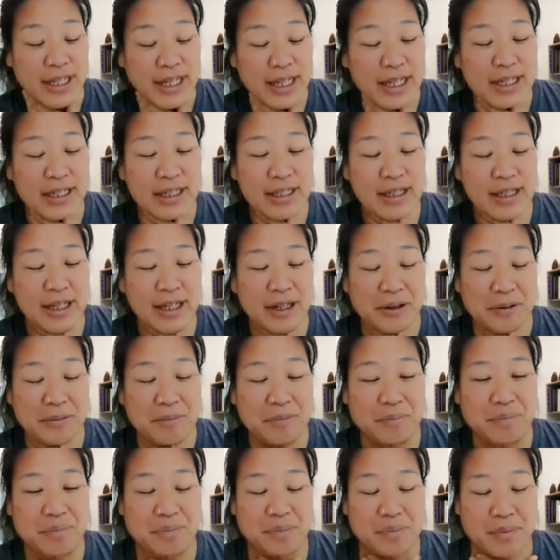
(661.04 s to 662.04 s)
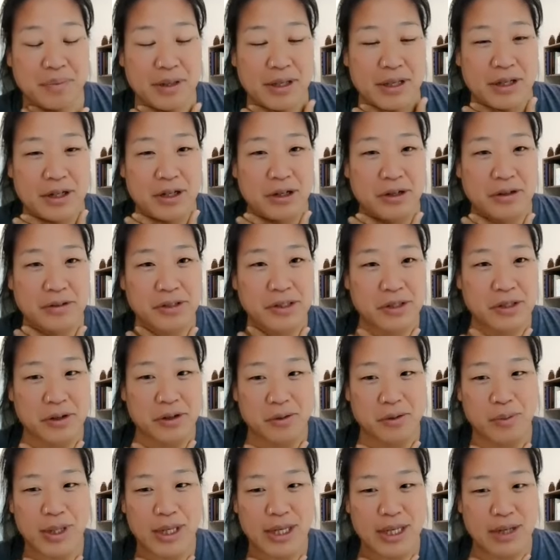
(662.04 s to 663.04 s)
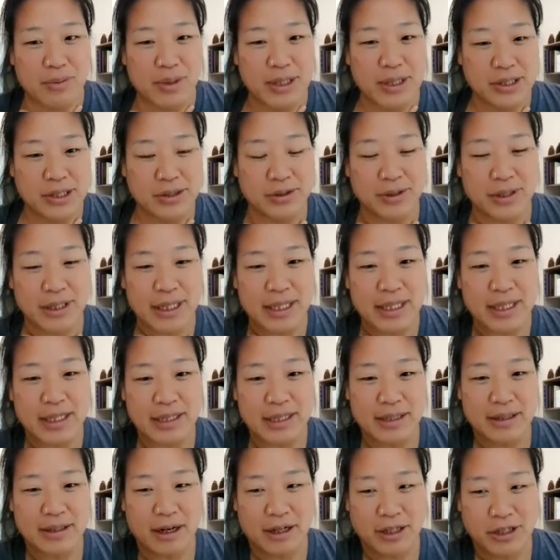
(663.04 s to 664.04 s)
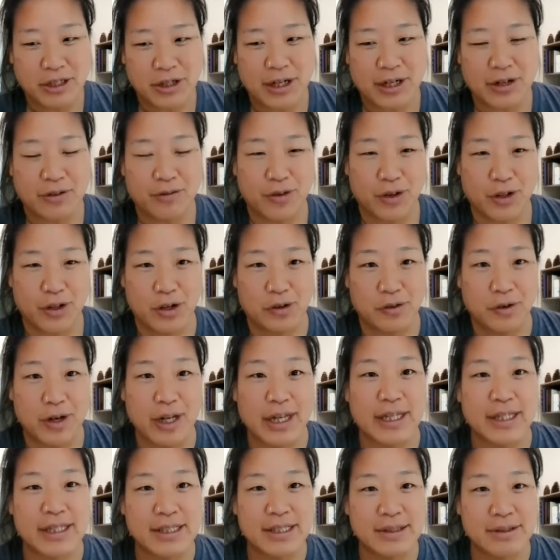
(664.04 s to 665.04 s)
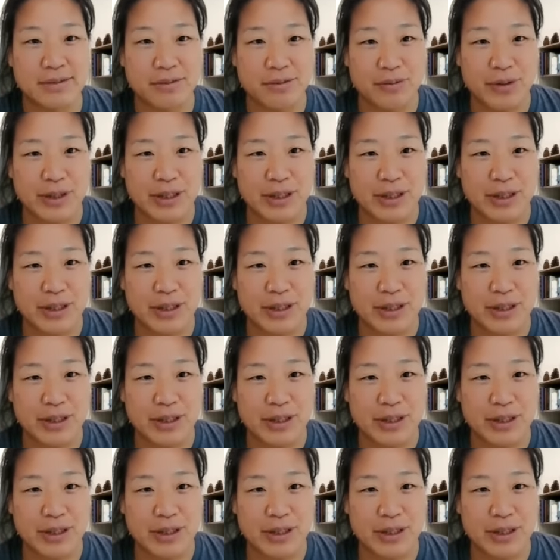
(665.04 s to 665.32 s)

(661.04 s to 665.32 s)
again. So we certainly are trying to fill our ranks